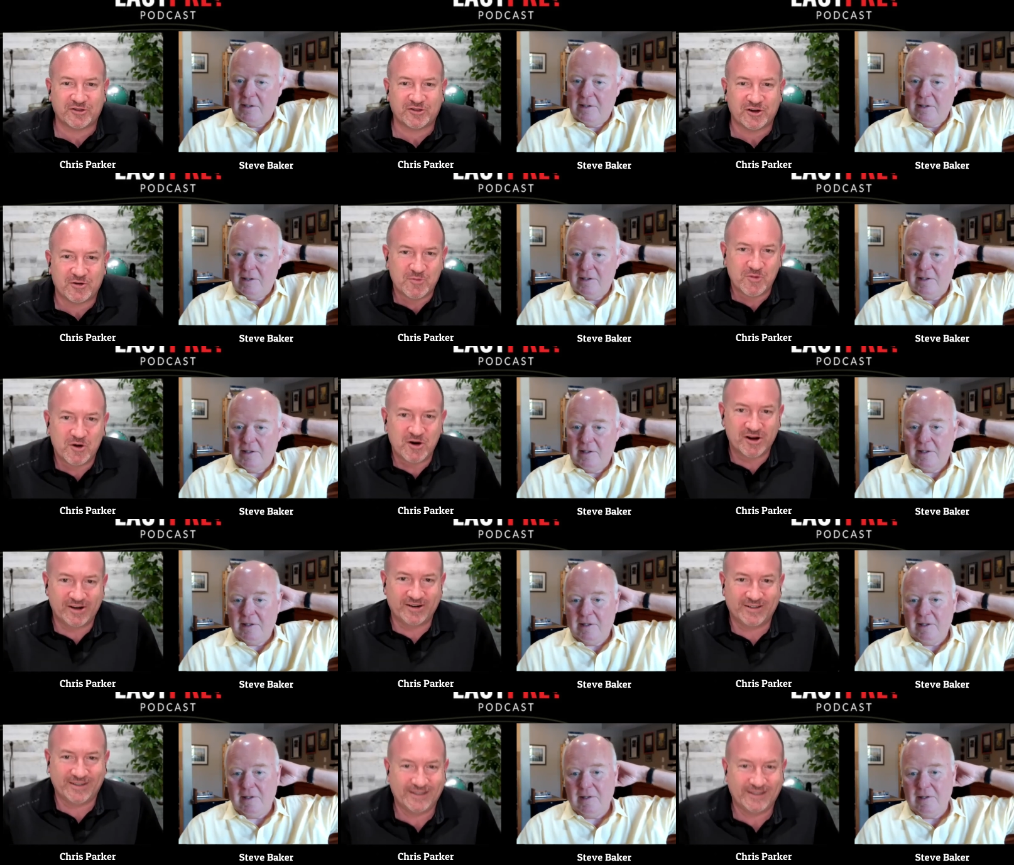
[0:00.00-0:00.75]

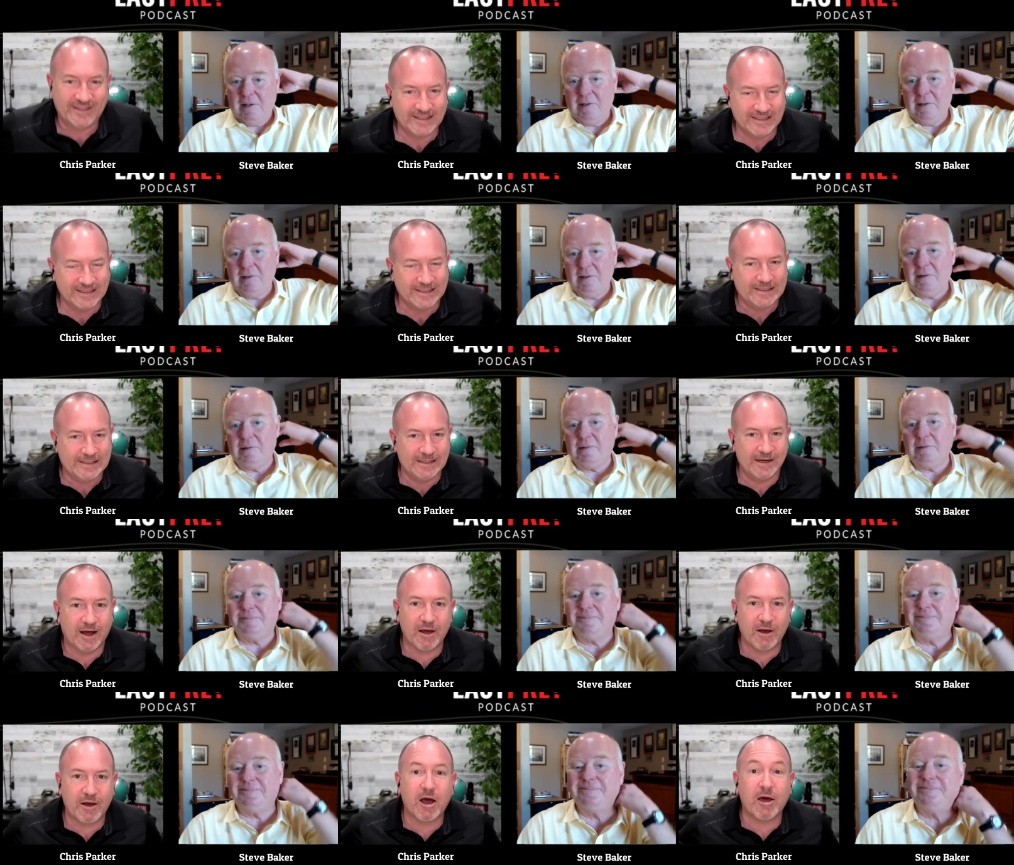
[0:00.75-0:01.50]
Speaker 1: someone?
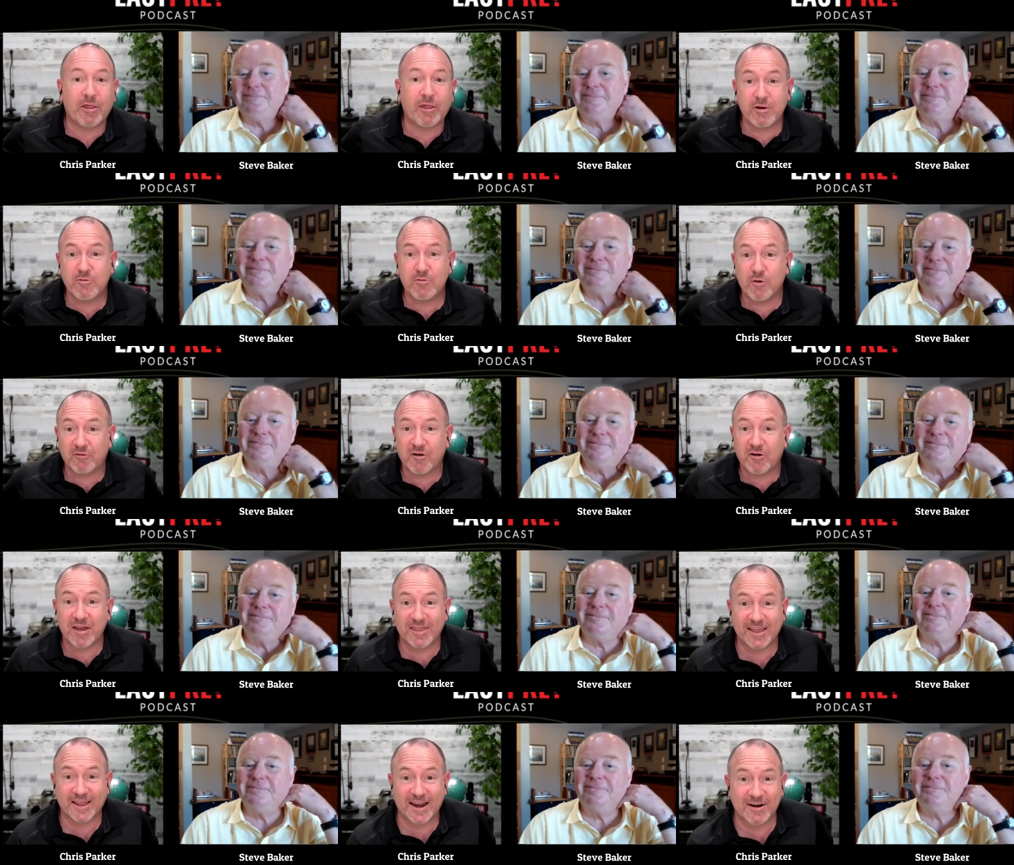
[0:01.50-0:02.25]
I, I think we'll
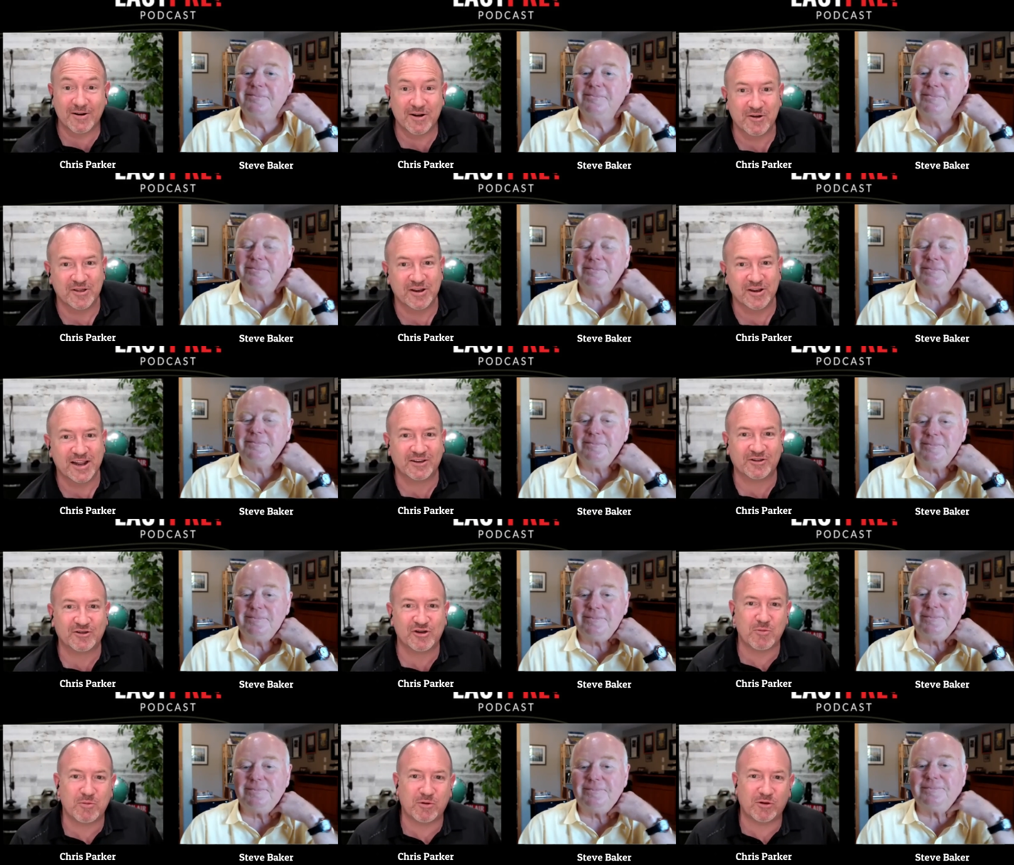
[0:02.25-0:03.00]
find that out here the
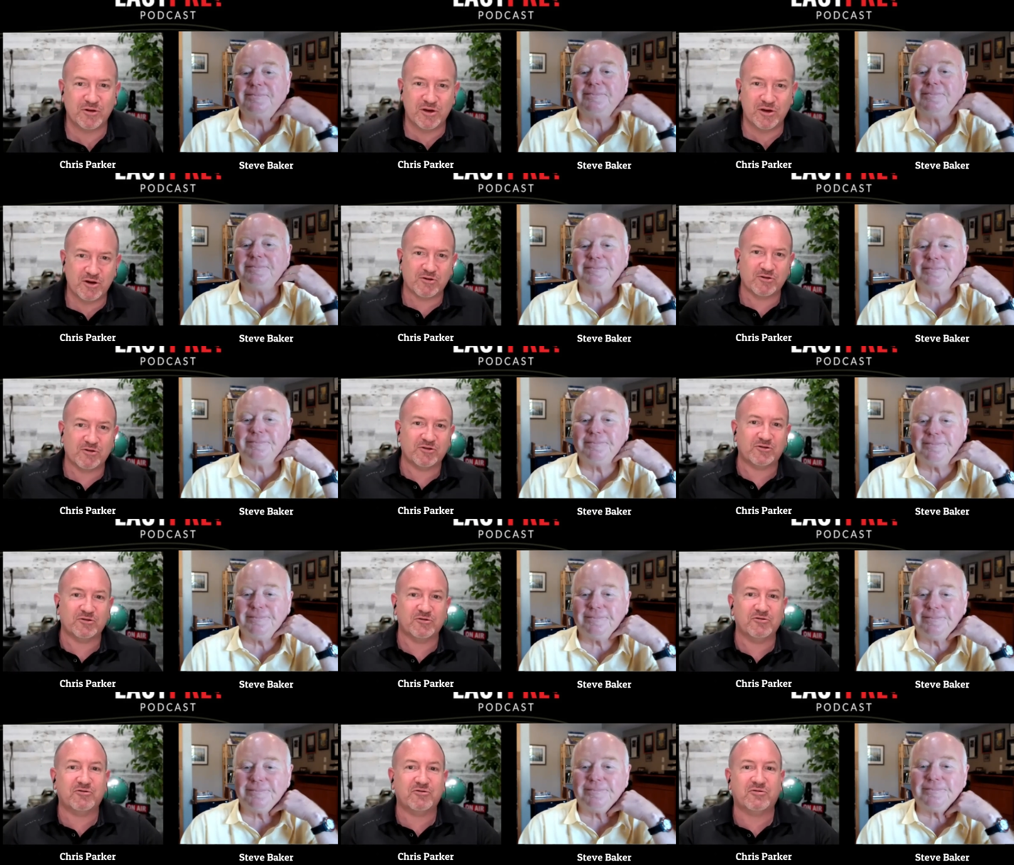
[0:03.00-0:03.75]
next couple of
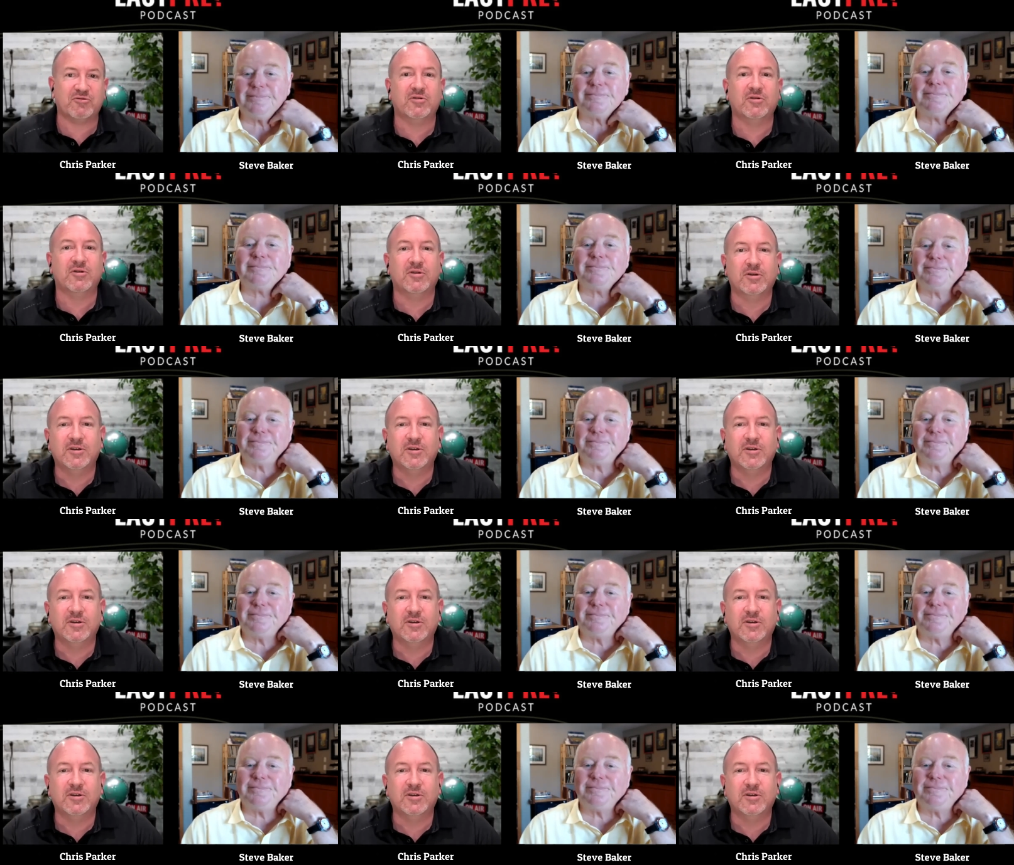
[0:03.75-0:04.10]
years of